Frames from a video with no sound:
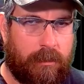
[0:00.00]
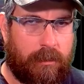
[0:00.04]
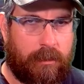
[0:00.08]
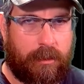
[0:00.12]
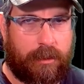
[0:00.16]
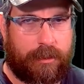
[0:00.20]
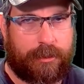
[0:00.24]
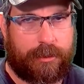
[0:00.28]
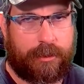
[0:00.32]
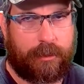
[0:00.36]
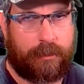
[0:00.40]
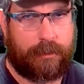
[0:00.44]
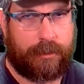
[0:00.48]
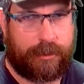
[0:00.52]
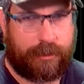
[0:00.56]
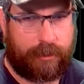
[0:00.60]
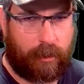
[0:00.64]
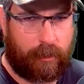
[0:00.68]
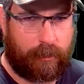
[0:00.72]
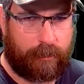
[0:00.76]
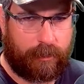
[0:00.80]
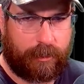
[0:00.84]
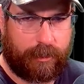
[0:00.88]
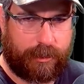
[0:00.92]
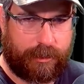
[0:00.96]
All right, so to
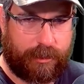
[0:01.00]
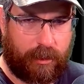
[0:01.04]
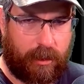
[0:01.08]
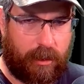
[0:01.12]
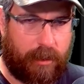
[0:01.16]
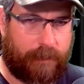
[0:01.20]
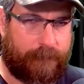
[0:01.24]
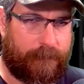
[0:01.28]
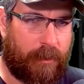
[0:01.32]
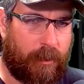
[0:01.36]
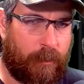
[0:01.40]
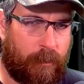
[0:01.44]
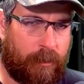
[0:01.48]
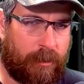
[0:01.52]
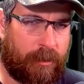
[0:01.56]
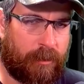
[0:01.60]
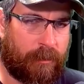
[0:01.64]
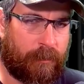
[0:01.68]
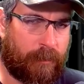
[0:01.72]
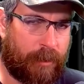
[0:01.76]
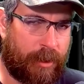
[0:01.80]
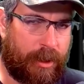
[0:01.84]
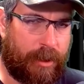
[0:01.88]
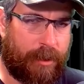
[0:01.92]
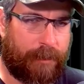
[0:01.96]
start this off, I want
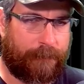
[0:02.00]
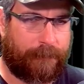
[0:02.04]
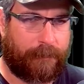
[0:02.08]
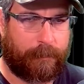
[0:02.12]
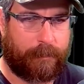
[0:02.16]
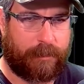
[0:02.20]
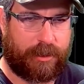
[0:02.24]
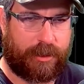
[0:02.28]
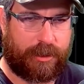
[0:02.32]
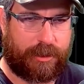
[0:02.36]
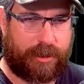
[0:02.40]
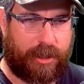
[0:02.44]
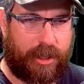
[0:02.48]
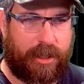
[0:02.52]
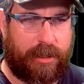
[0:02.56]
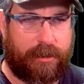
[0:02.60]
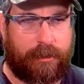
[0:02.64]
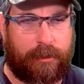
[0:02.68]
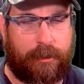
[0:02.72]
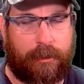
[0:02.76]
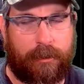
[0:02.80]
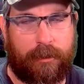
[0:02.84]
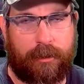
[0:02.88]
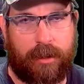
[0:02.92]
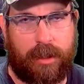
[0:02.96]
to read from the State
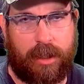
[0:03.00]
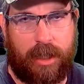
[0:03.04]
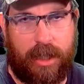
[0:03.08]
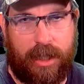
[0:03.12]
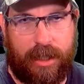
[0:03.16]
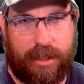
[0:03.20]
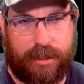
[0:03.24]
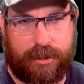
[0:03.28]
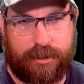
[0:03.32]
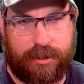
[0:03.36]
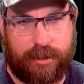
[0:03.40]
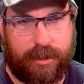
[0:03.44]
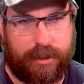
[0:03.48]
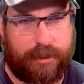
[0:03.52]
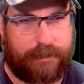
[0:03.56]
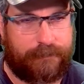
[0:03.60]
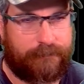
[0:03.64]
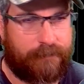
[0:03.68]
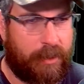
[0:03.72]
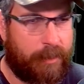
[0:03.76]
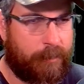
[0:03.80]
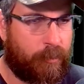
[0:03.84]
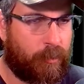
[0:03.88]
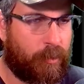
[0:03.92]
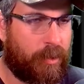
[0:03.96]
of Early Access,
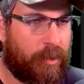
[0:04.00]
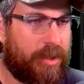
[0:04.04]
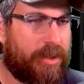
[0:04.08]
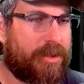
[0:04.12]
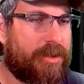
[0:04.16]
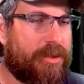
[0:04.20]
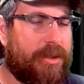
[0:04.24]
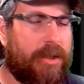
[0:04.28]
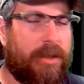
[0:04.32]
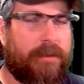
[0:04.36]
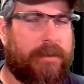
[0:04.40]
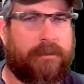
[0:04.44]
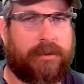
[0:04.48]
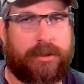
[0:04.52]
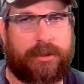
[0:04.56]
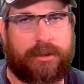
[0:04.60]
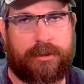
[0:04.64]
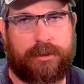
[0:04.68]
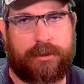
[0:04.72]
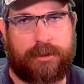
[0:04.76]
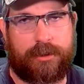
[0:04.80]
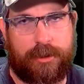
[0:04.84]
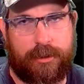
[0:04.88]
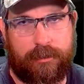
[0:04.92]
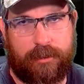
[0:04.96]
February 7th,
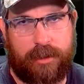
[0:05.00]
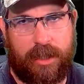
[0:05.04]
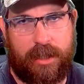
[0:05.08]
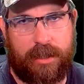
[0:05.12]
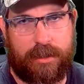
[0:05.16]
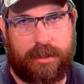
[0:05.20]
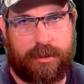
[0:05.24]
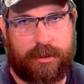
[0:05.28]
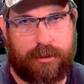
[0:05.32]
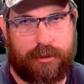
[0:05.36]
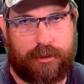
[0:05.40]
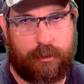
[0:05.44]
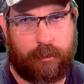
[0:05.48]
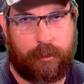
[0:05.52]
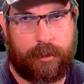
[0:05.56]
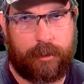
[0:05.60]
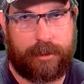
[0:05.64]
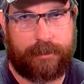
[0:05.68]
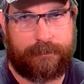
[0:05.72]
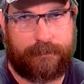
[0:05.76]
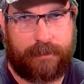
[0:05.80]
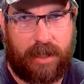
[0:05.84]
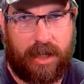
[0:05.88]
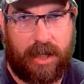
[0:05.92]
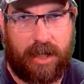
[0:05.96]

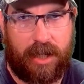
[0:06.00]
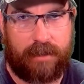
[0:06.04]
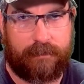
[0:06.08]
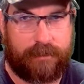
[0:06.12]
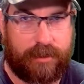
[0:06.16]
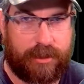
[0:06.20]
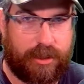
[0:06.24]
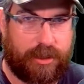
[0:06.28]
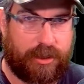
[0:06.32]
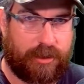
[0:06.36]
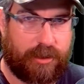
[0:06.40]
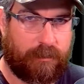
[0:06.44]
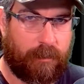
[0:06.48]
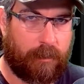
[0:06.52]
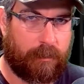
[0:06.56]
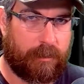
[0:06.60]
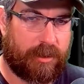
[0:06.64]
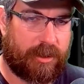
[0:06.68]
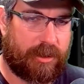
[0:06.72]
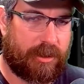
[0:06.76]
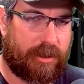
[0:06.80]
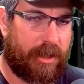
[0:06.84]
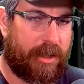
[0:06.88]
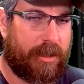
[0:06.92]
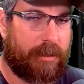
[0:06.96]
2025. This is what
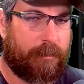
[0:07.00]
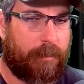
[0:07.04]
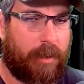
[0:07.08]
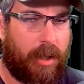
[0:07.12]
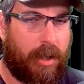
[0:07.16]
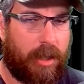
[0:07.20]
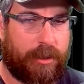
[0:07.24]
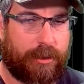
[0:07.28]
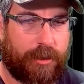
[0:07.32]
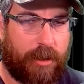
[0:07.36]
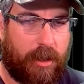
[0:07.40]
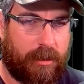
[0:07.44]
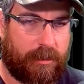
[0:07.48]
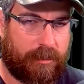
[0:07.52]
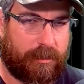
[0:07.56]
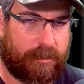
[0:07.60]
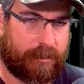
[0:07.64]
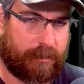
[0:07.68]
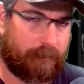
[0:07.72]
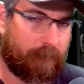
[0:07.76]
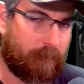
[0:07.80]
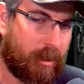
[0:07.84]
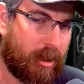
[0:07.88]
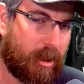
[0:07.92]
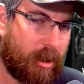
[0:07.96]
was stated by
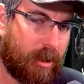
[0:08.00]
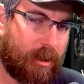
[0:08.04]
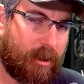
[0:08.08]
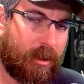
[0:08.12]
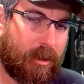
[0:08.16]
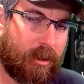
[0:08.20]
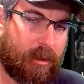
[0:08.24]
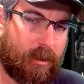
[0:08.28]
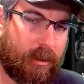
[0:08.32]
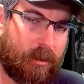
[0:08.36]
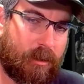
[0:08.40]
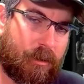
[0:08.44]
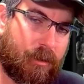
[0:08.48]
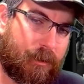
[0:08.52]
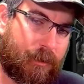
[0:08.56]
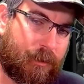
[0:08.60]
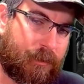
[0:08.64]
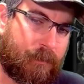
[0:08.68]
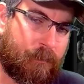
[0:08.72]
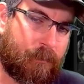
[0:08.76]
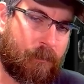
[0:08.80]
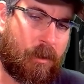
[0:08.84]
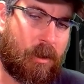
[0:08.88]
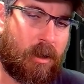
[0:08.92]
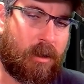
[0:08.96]
Jonathan.
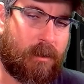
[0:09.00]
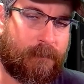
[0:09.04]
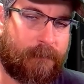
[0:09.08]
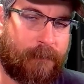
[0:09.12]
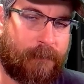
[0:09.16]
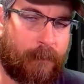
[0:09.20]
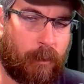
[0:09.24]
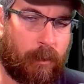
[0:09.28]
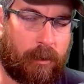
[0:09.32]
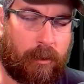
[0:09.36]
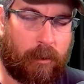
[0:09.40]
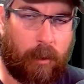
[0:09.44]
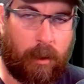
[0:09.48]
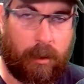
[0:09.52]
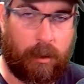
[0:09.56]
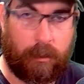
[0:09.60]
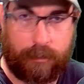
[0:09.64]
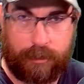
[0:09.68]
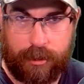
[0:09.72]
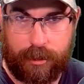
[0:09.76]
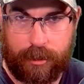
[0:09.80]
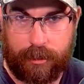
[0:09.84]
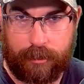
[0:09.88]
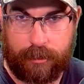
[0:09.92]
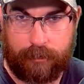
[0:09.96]
4
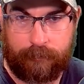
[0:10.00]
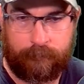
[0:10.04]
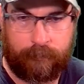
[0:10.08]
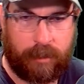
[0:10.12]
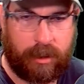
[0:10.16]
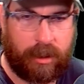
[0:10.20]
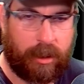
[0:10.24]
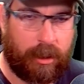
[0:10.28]
quotes here.